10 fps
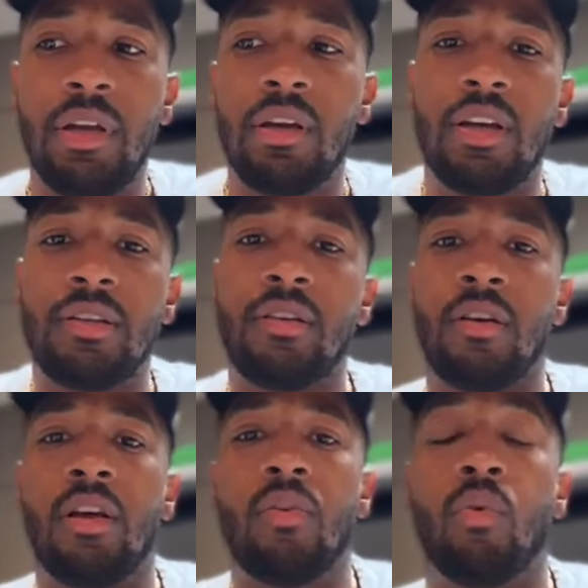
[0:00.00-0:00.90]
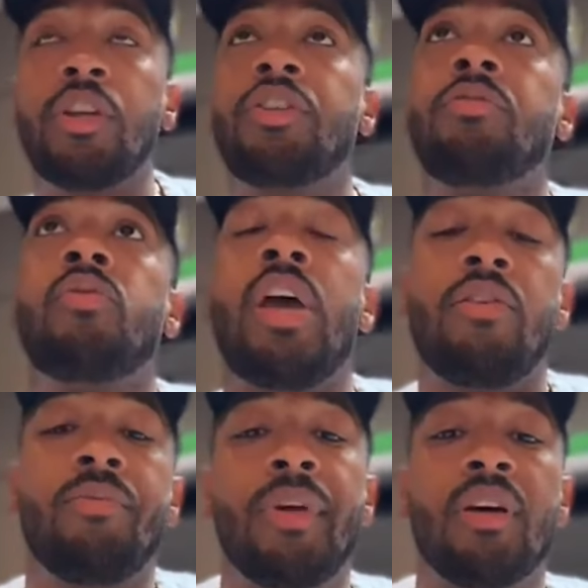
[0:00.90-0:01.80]
Because once you do
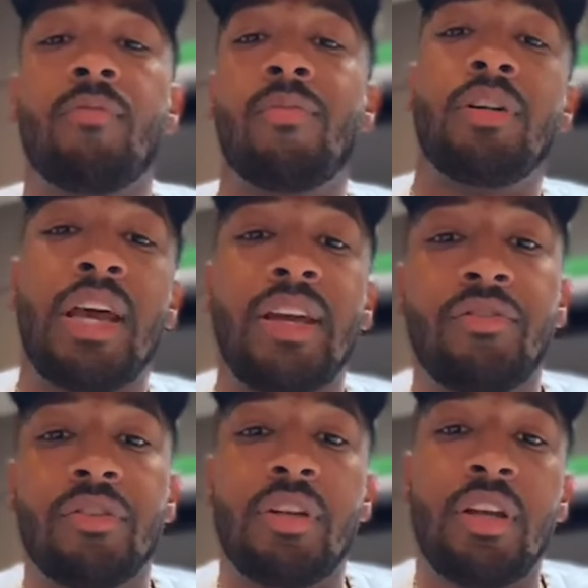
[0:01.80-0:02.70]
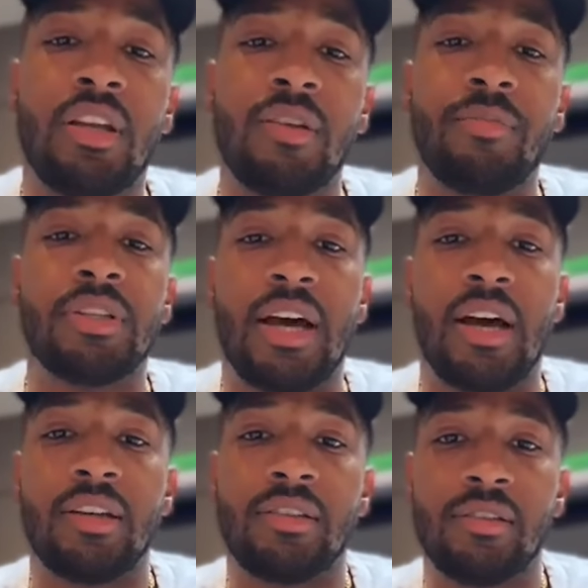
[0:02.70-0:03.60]
that, you become more dangerous in the enemy's
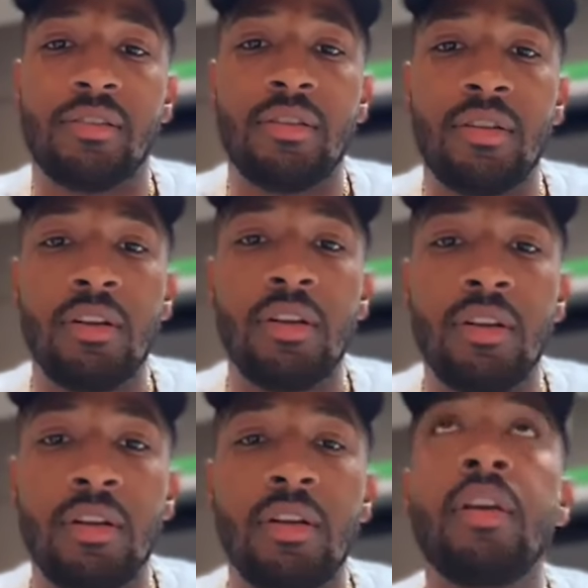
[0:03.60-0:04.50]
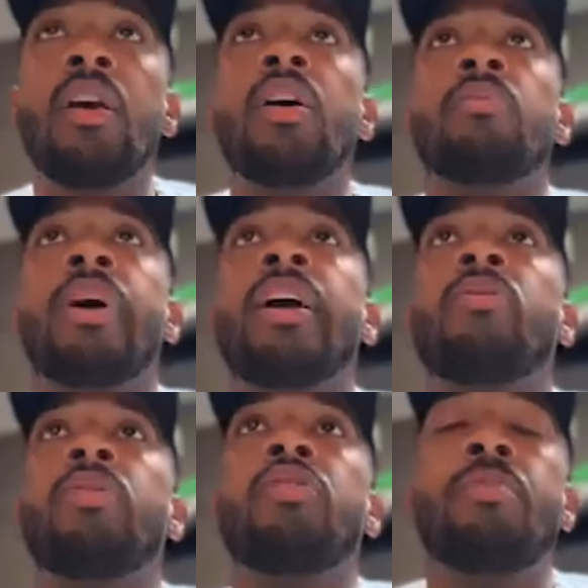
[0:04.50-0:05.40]
eyes,
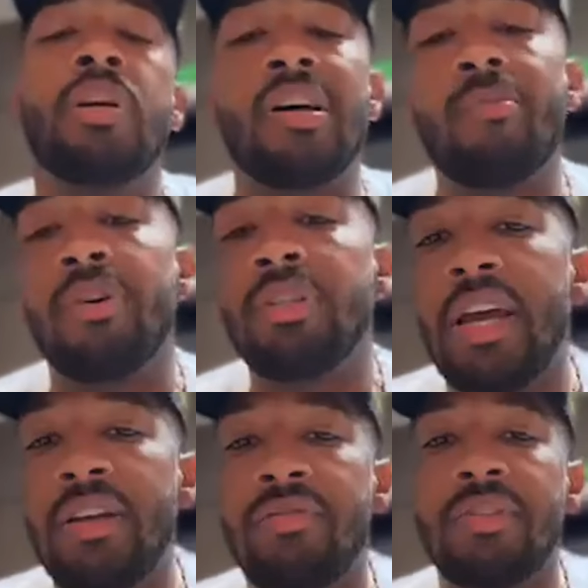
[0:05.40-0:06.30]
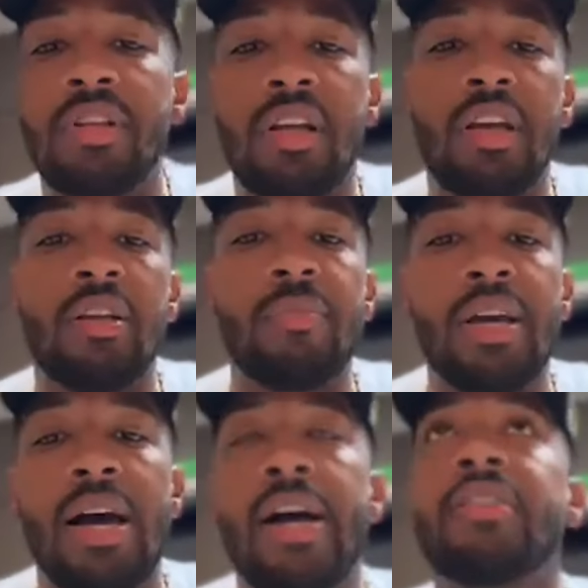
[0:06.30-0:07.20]
right? When you become more dangerous in the
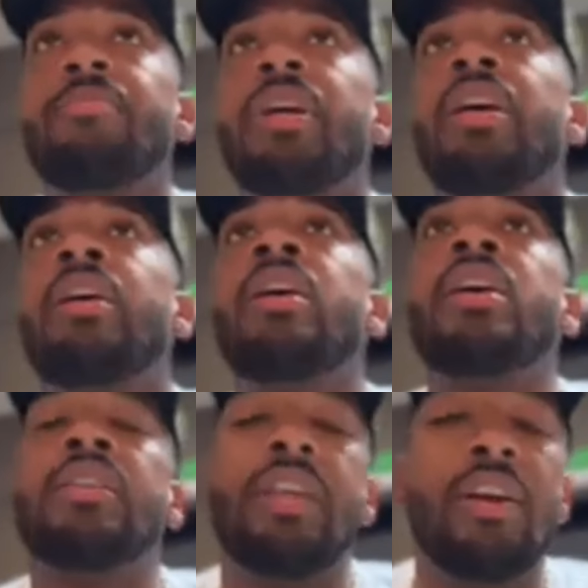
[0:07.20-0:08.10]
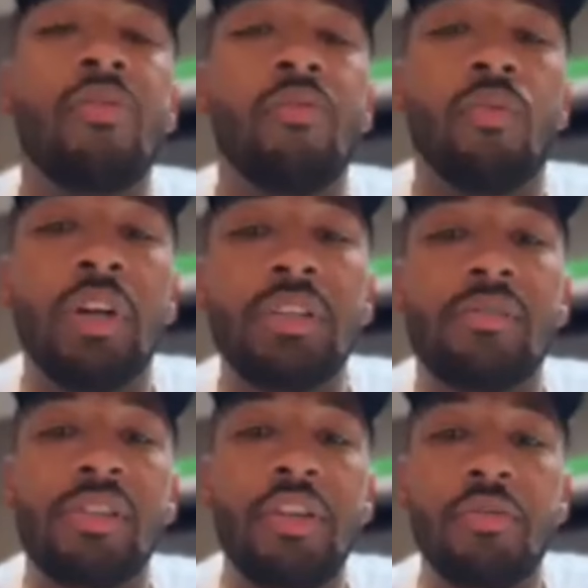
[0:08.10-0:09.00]
enemy's eyes, man, they don't want
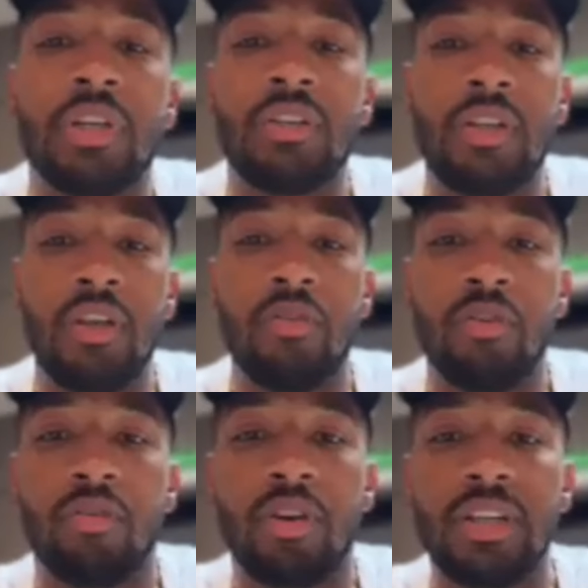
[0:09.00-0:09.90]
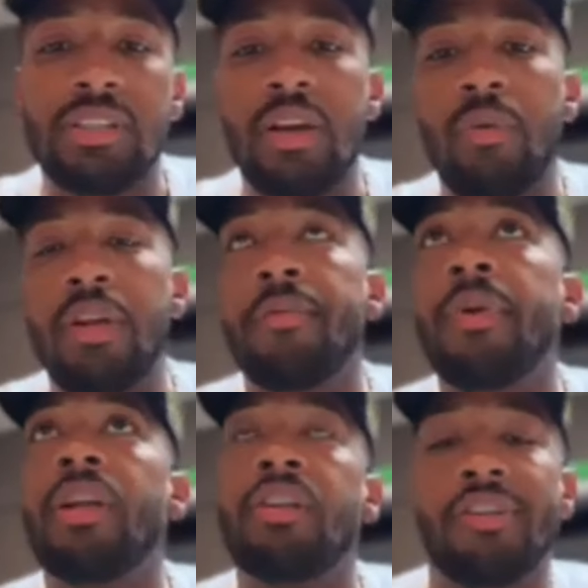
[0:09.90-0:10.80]
to see you continue to grow. They say, wait
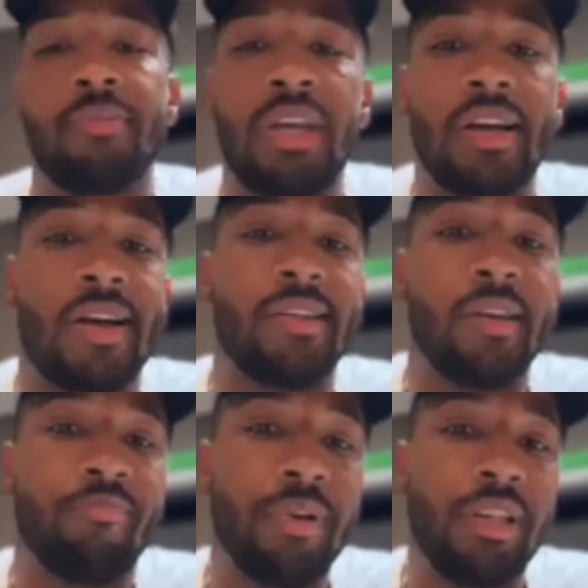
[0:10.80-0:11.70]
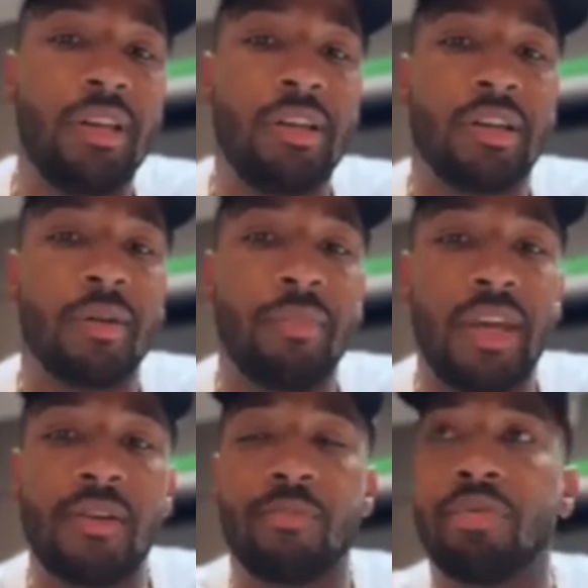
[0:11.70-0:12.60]
a minute, this man got the ability to
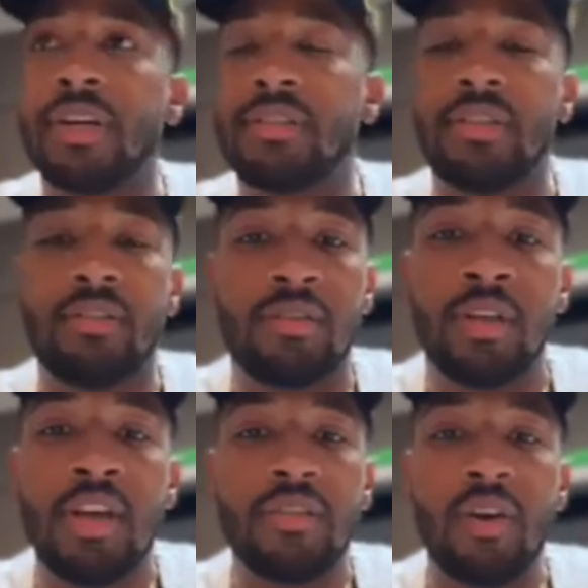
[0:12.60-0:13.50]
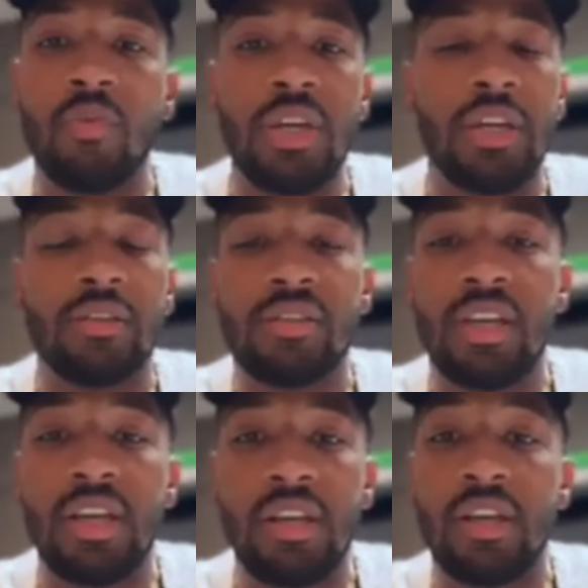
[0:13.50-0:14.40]
command a presence that we ain't
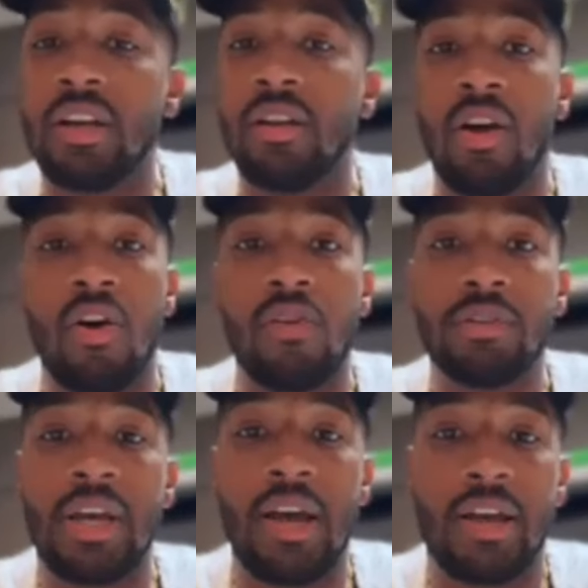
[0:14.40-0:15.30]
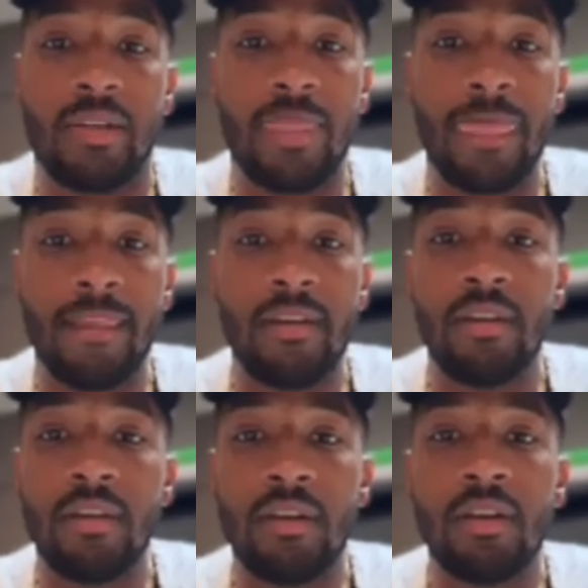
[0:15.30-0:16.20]
seen in a long time.
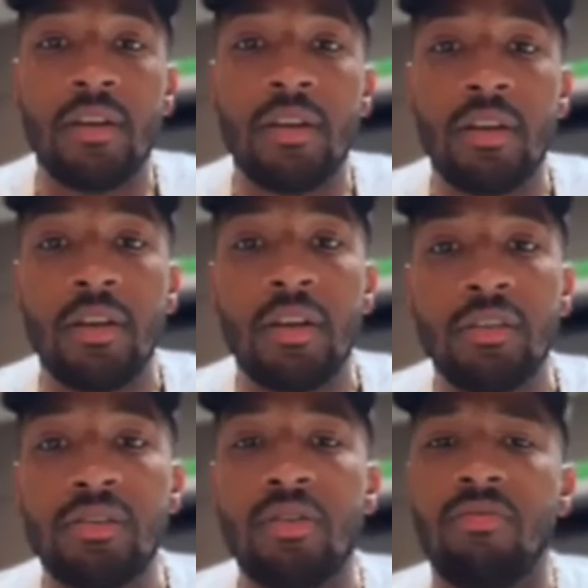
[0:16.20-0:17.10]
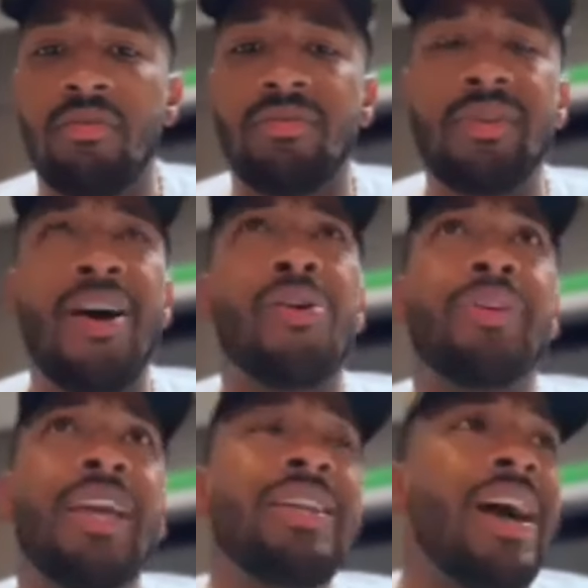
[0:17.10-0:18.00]
So,
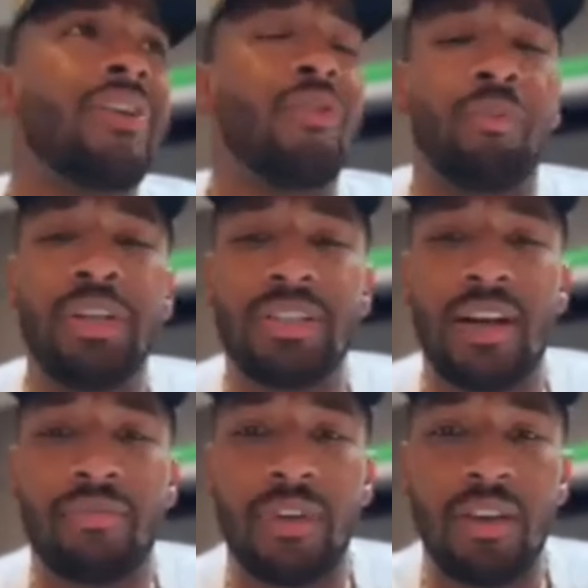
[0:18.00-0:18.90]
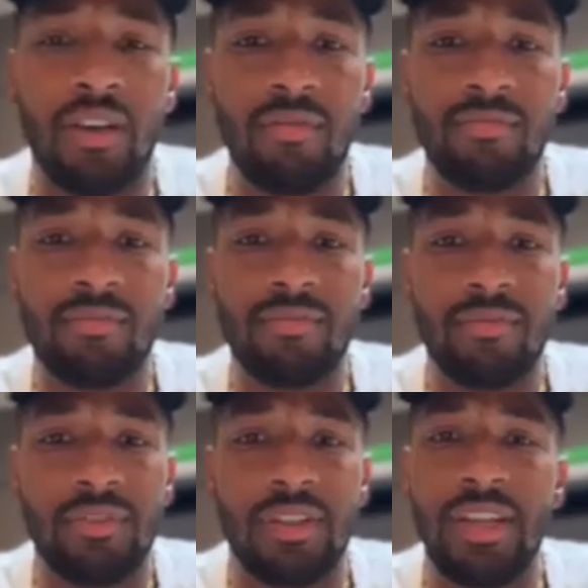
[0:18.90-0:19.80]
no, they not going to reach out for help.
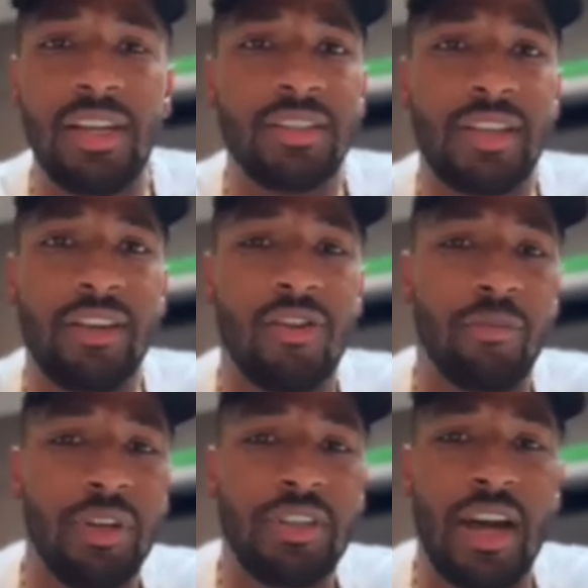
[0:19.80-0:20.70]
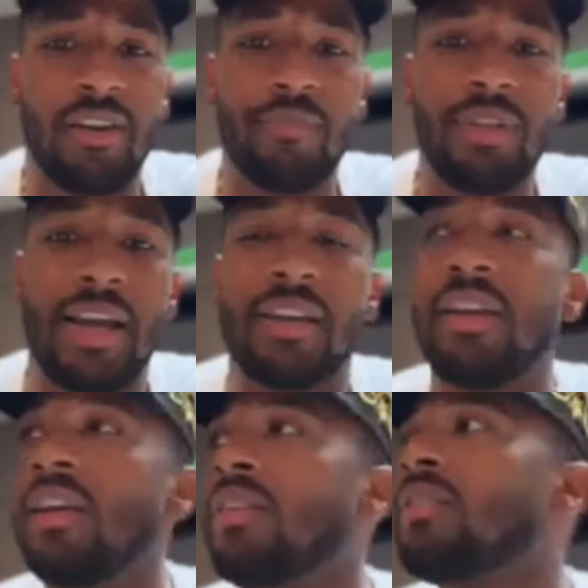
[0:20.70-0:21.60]
The niggas ain't going to reach out and be
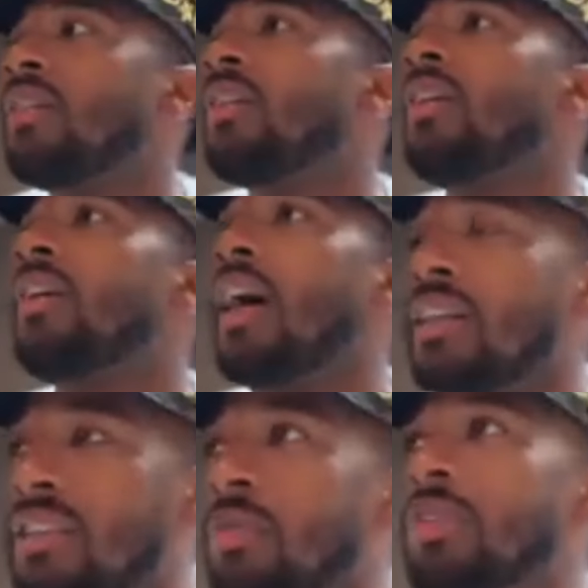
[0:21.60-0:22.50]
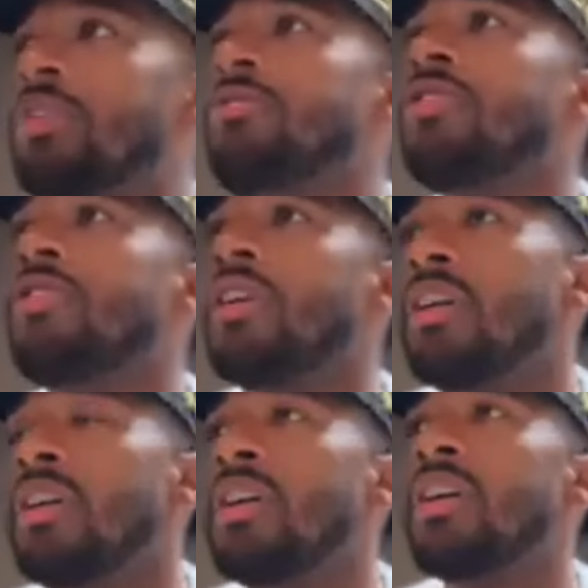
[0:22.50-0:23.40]
like, Keys, I see what you're
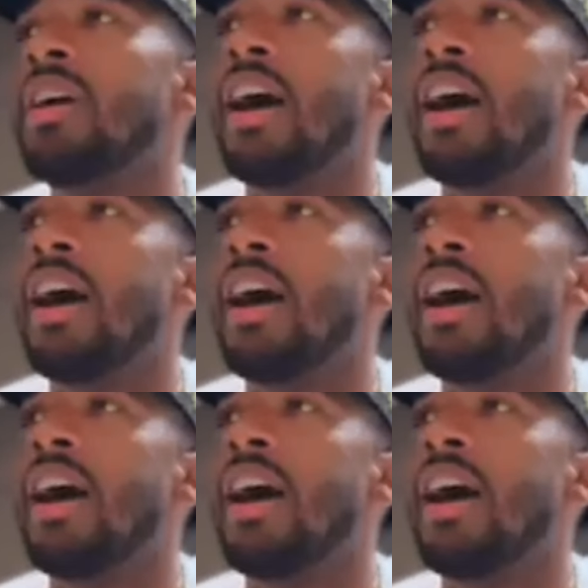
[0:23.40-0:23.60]
doing.